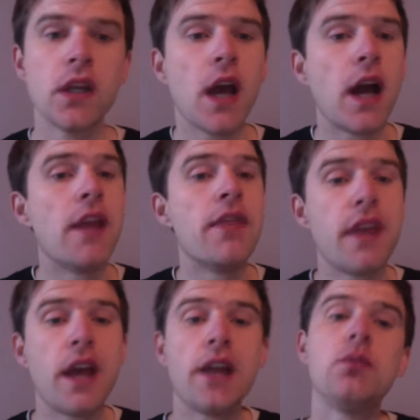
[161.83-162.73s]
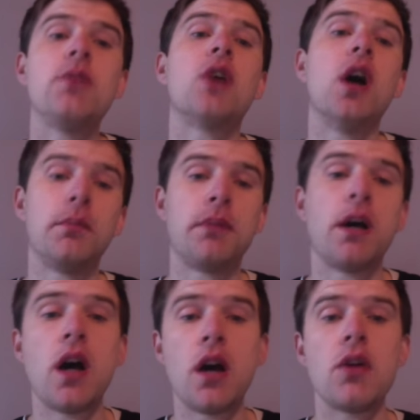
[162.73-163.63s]
And then we've got
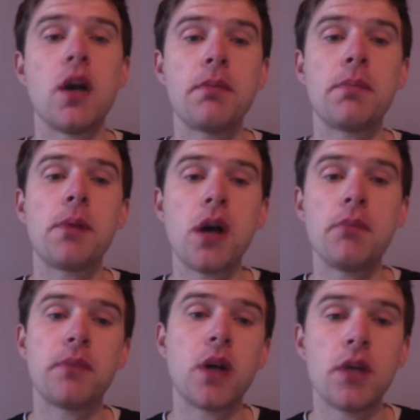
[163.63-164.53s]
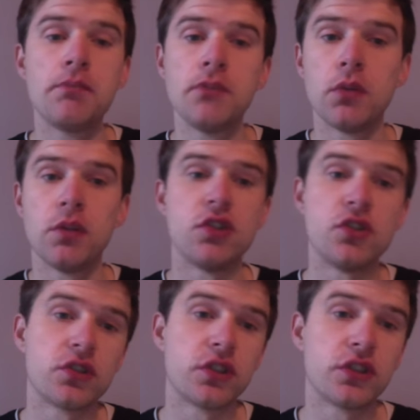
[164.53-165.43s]
pa rum pa pum pum, which is
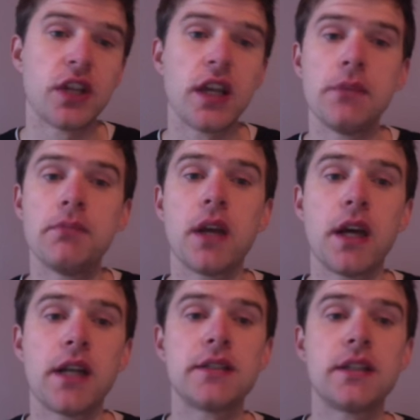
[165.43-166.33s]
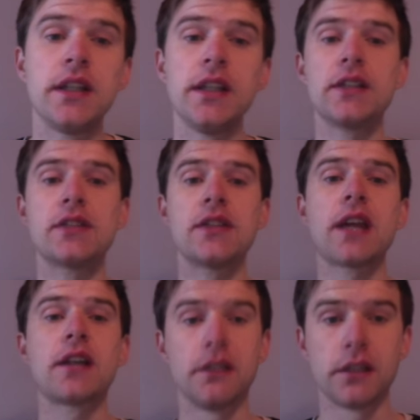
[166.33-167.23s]
just the same as the
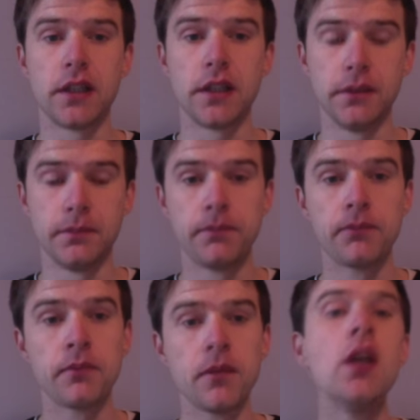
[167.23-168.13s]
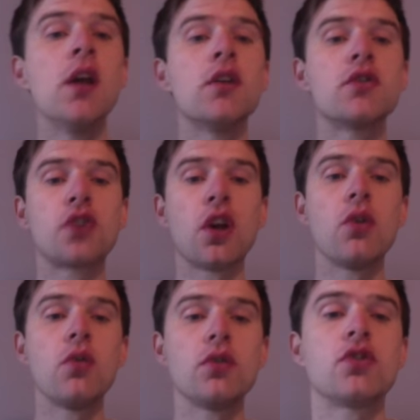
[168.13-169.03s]
second line.
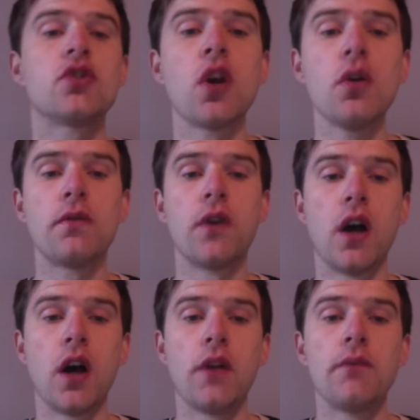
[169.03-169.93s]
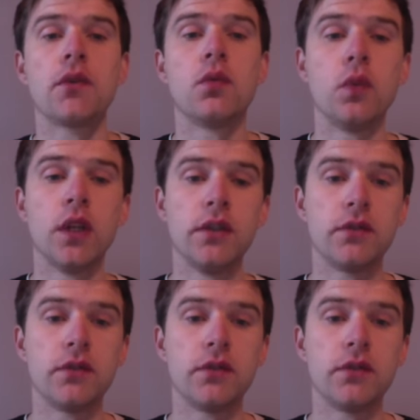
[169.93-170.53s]
So far we've